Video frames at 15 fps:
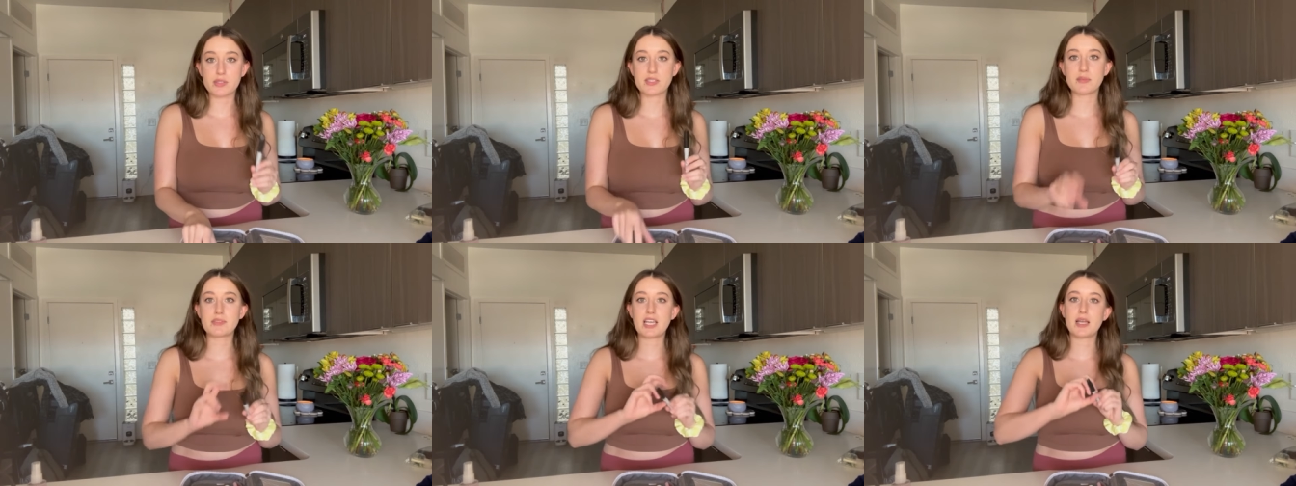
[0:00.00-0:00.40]

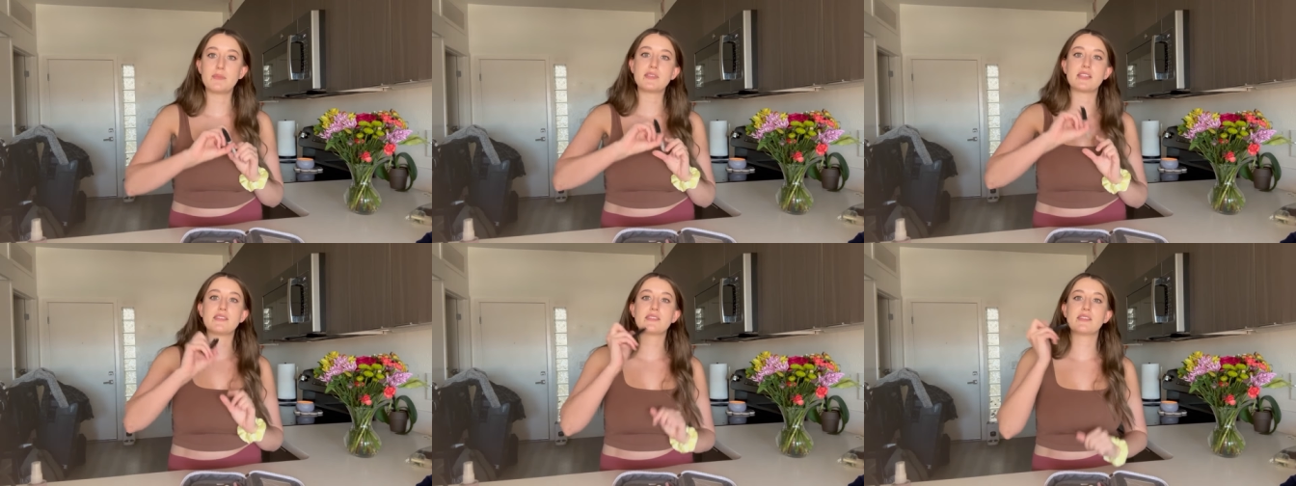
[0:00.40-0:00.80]

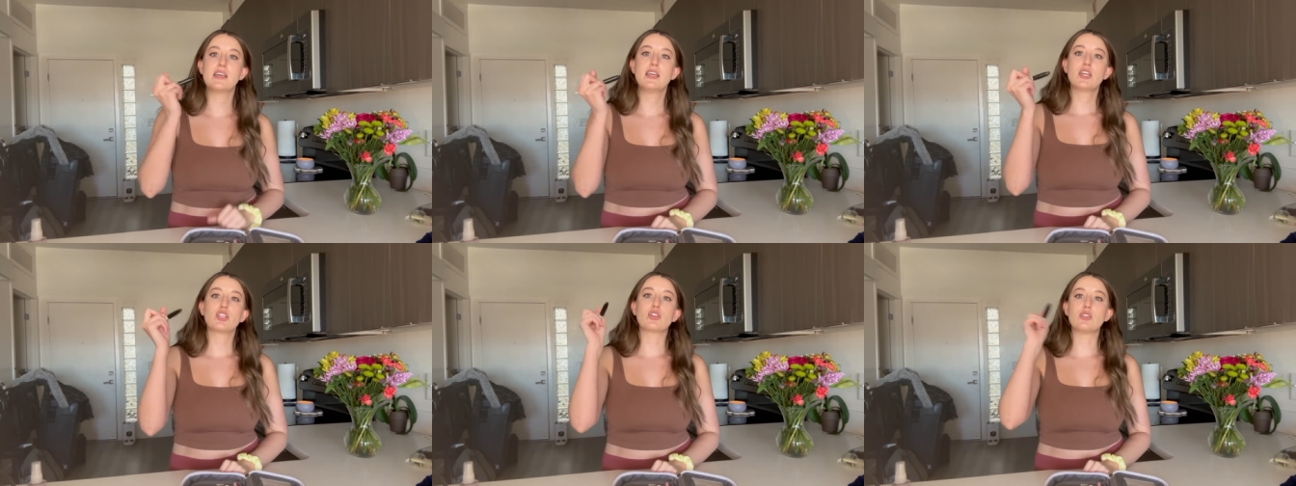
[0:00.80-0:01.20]
sometimes it's
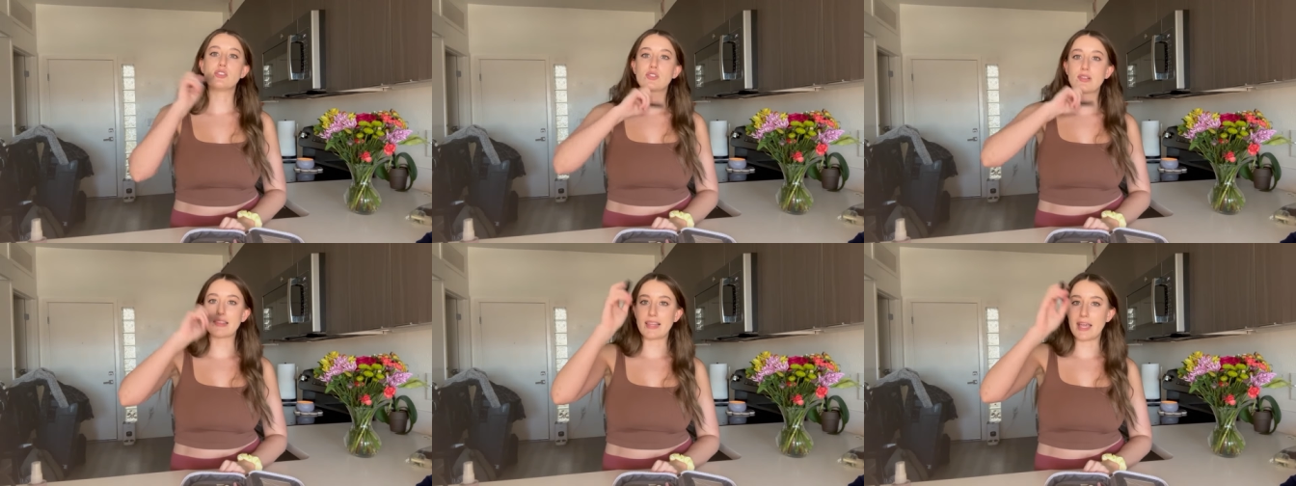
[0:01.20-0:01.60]
good
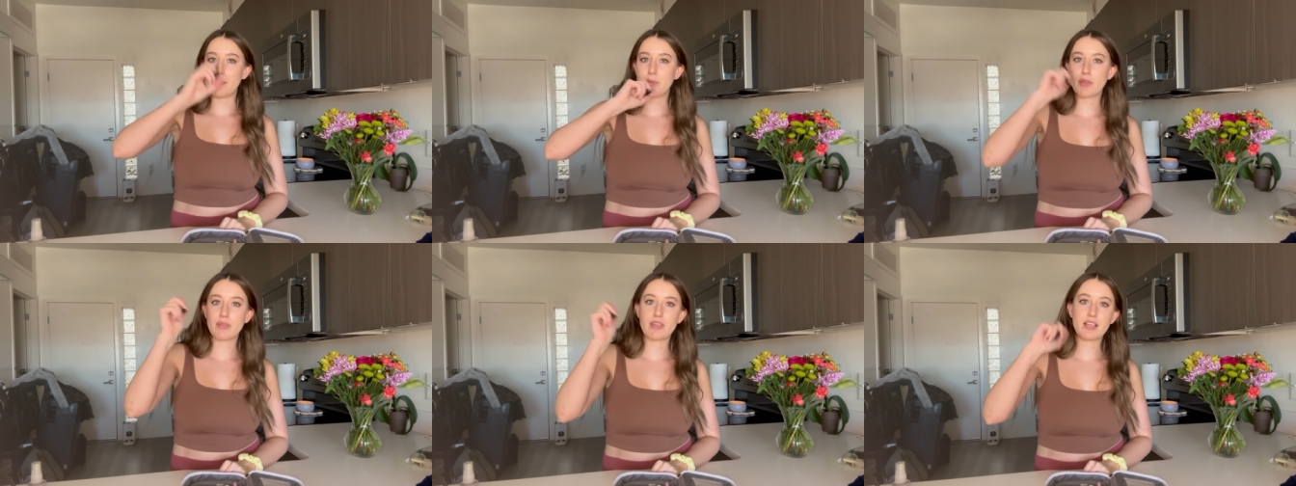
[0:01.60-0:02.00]
to
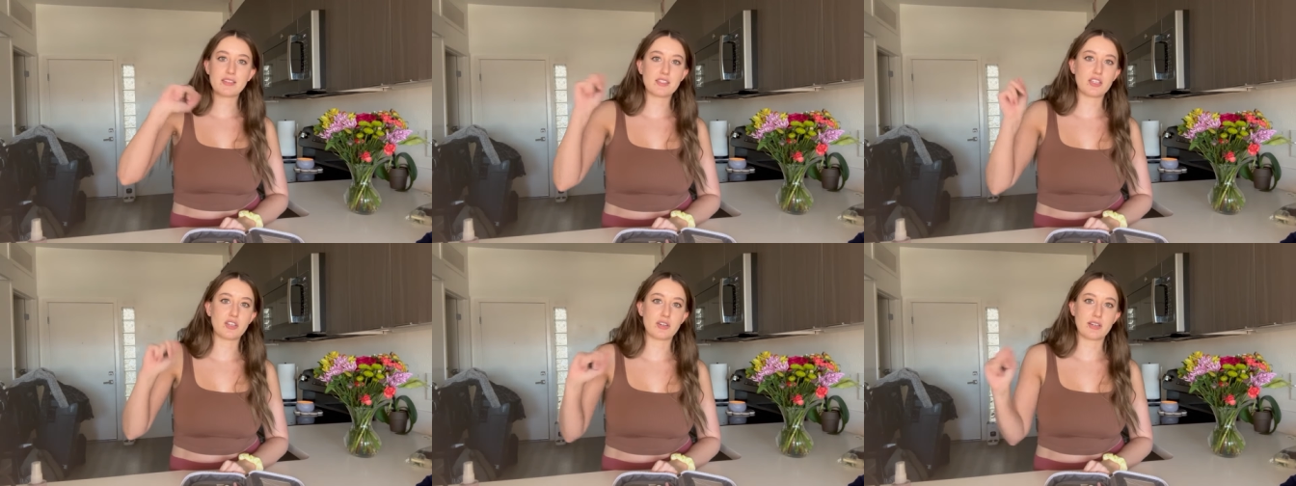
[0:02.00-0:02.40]
label
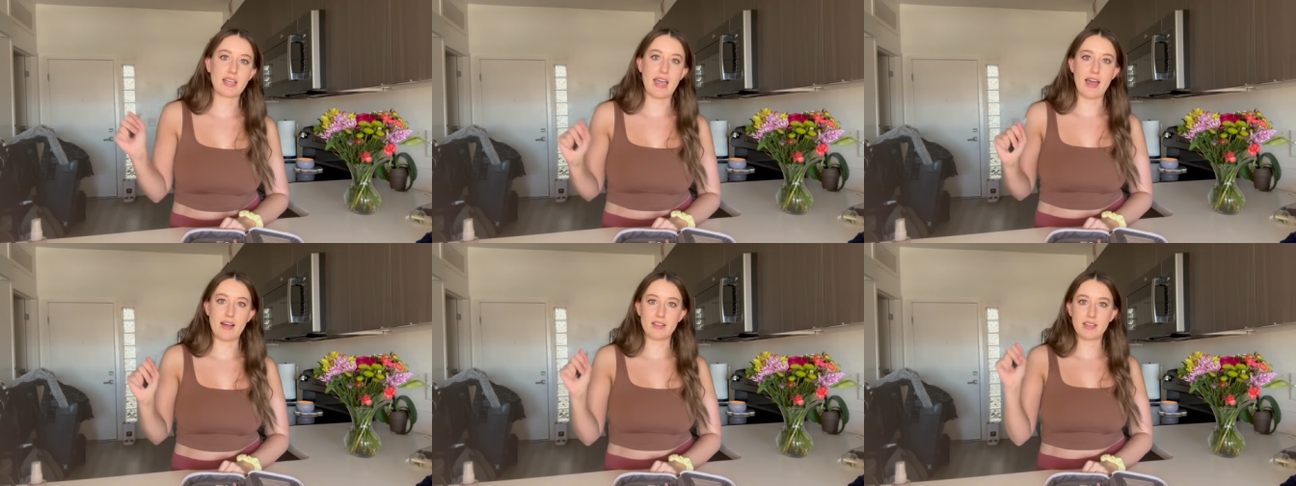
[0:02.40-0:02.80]
things in your
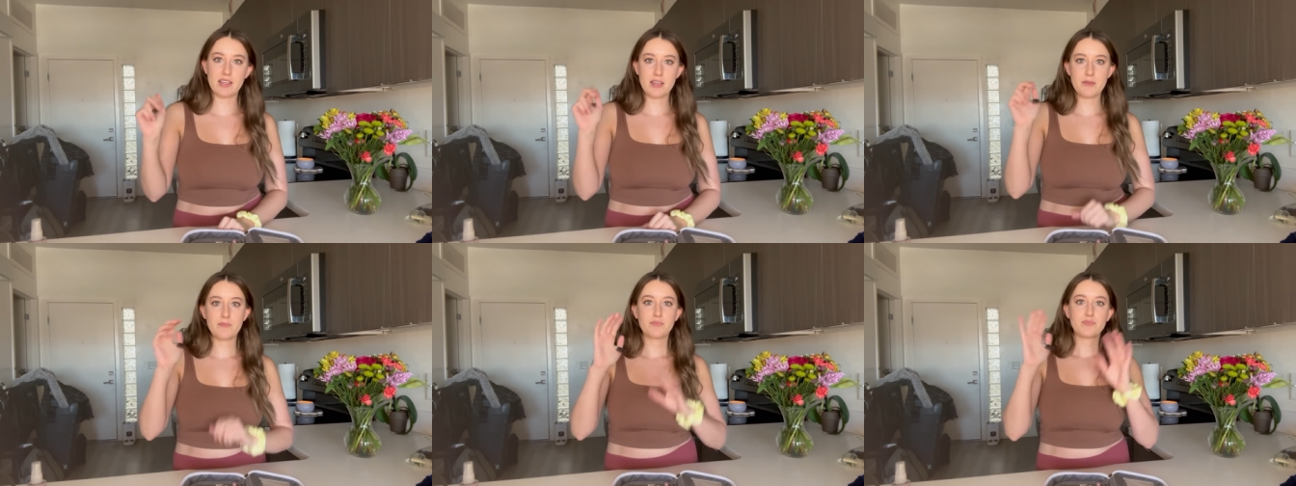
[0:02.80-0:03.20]
galley